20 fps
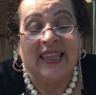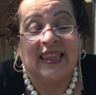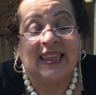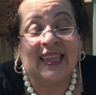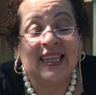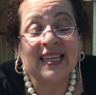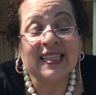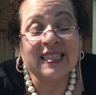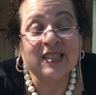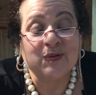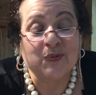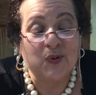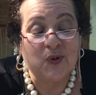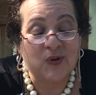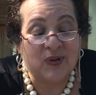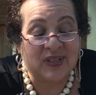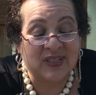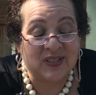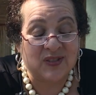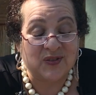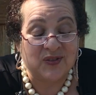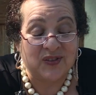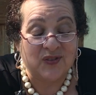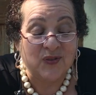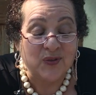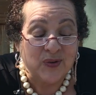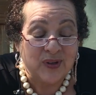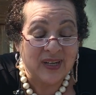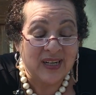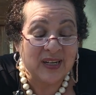This book is
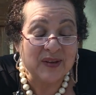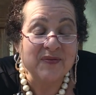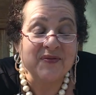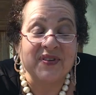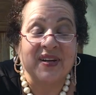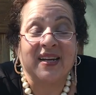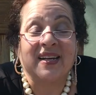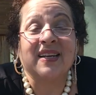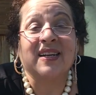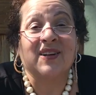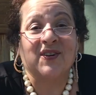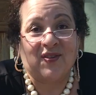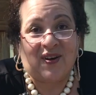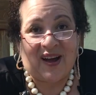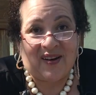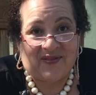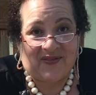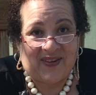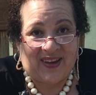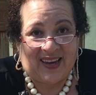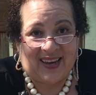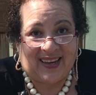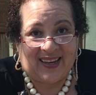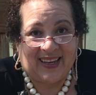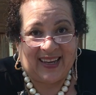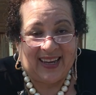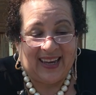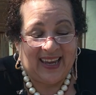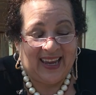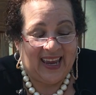really very graphic,
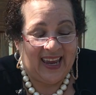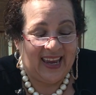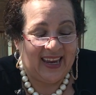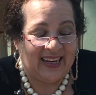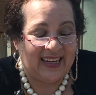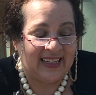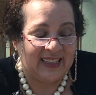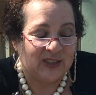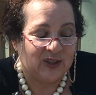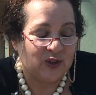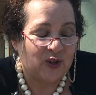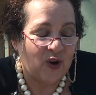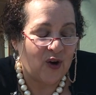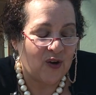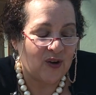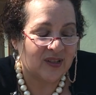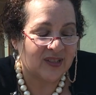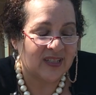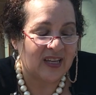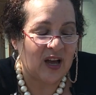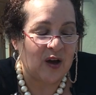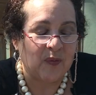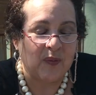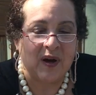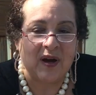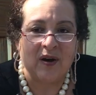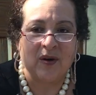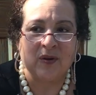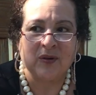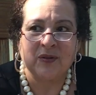and it talks
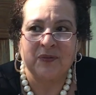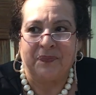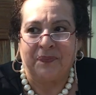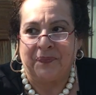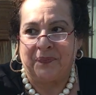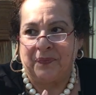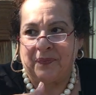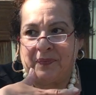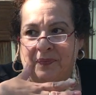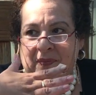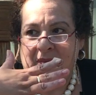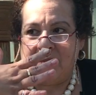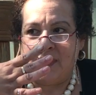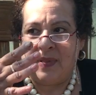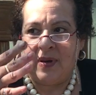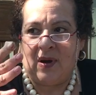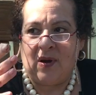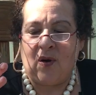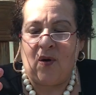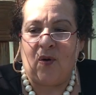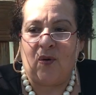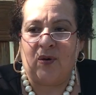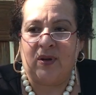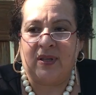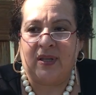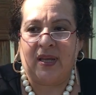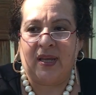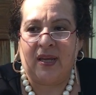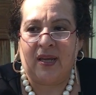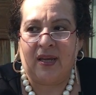about all
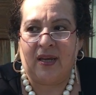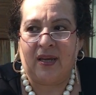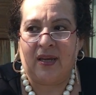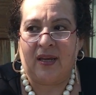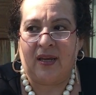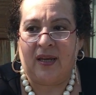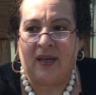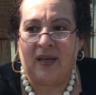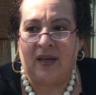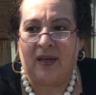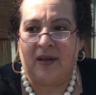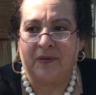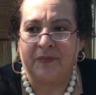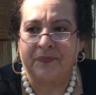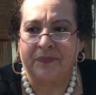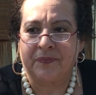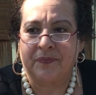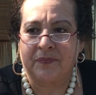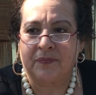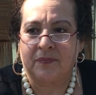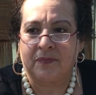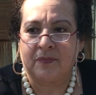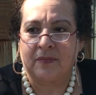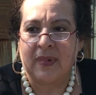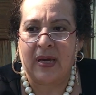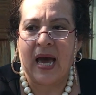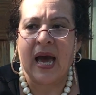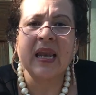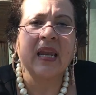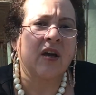the
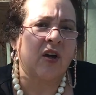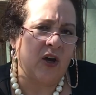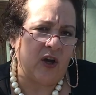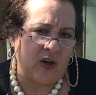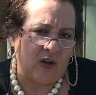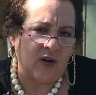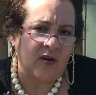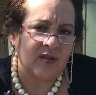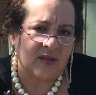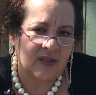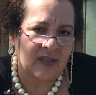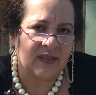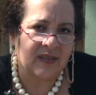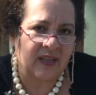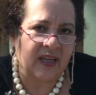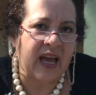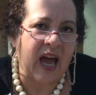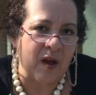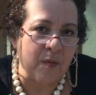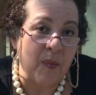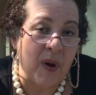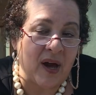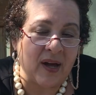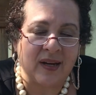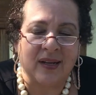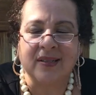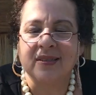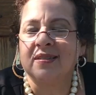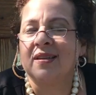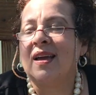alligators, it's
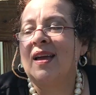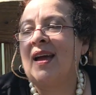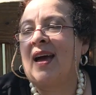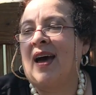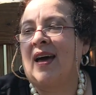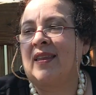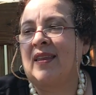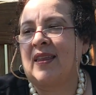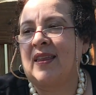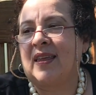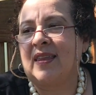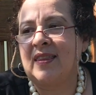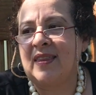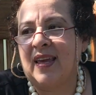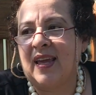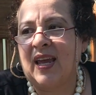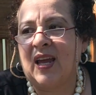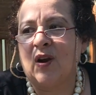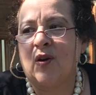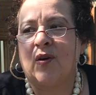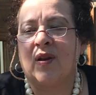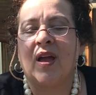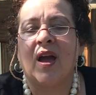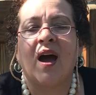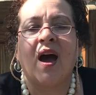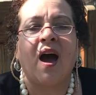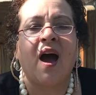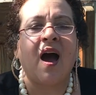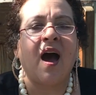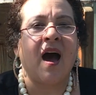caimanes, in the
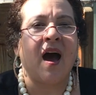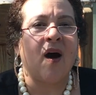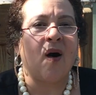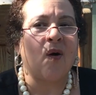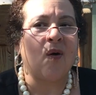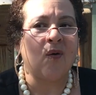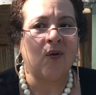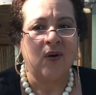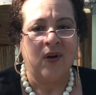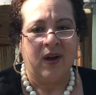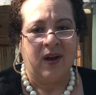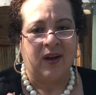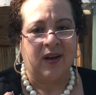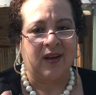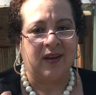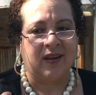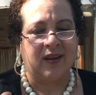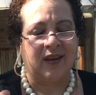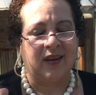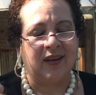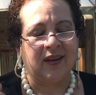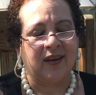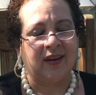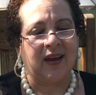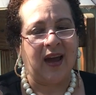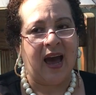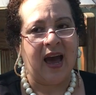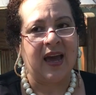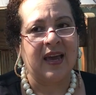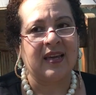area, how
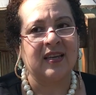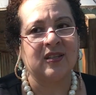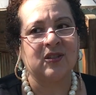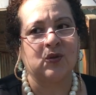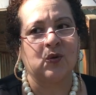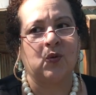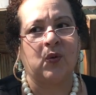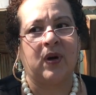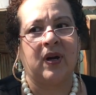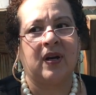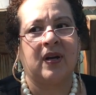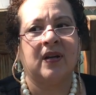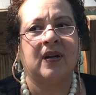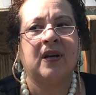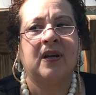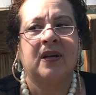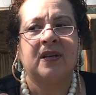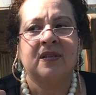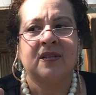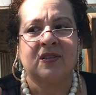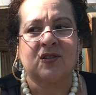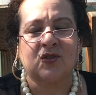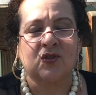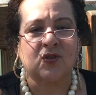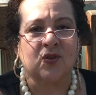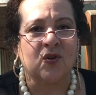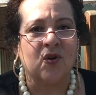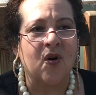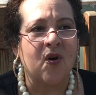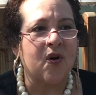guys were
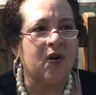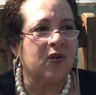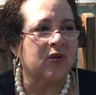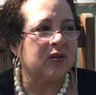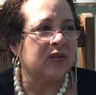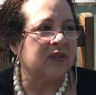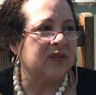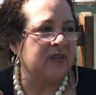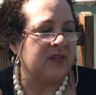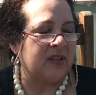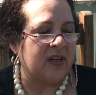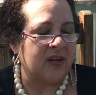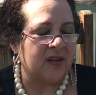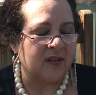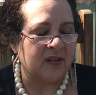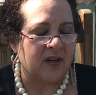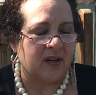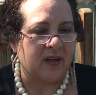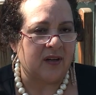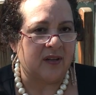strong, their